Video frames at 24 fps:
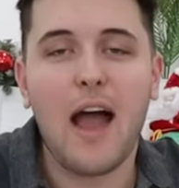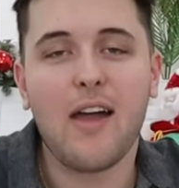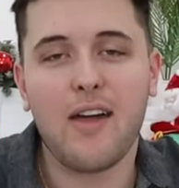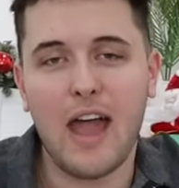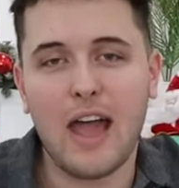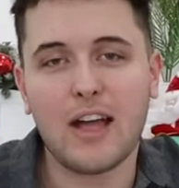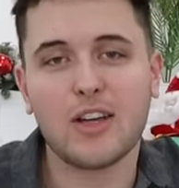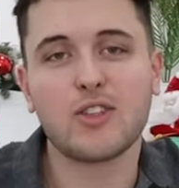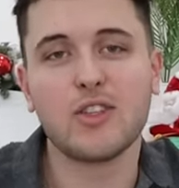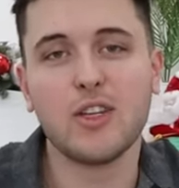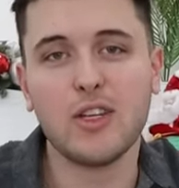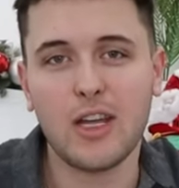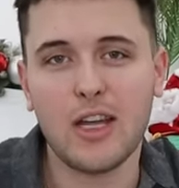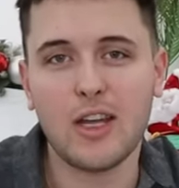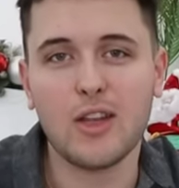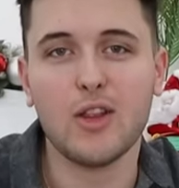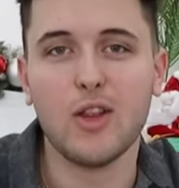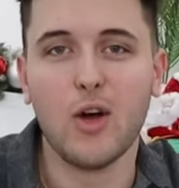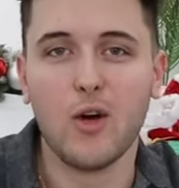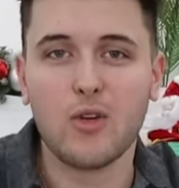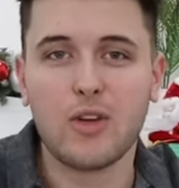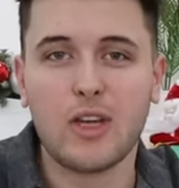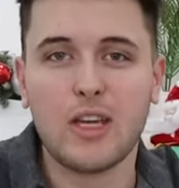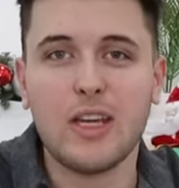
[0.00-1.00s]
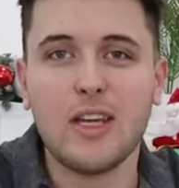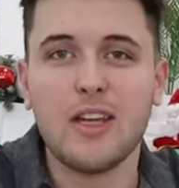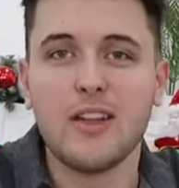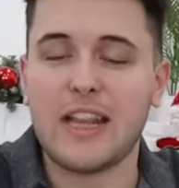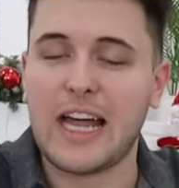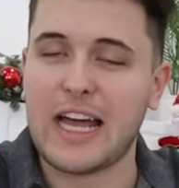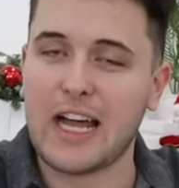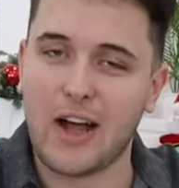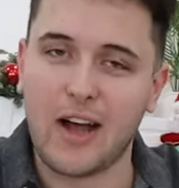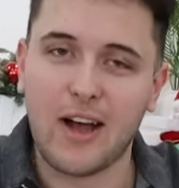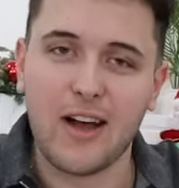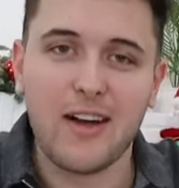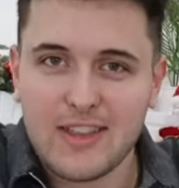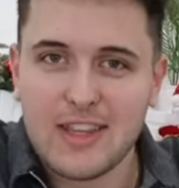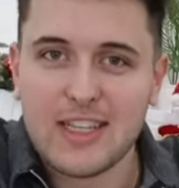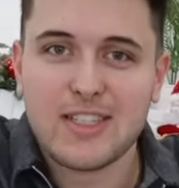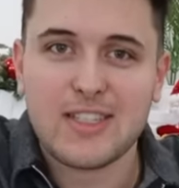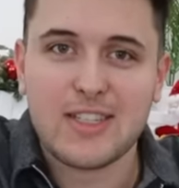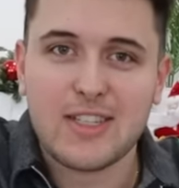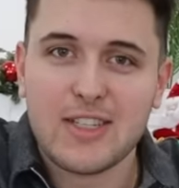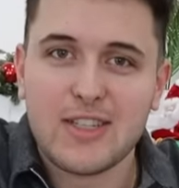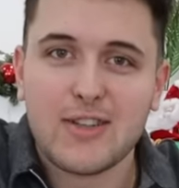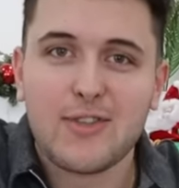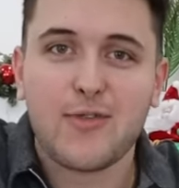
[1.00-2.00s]
I actually low-key, like
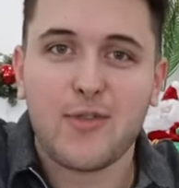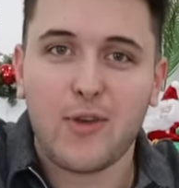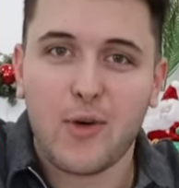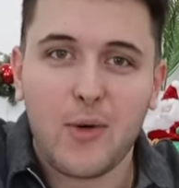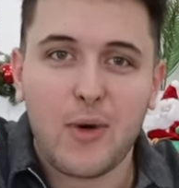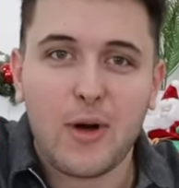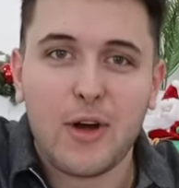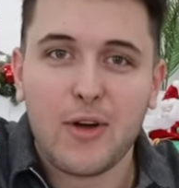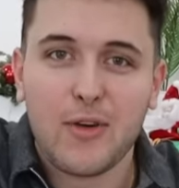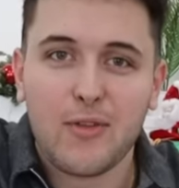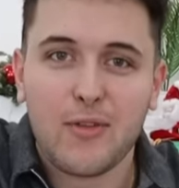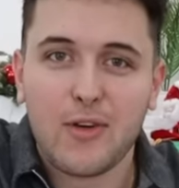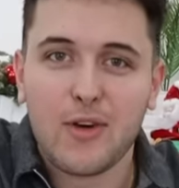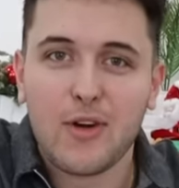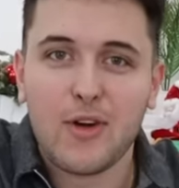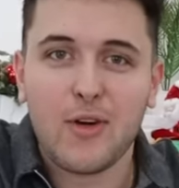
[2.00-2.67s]
this is for real, for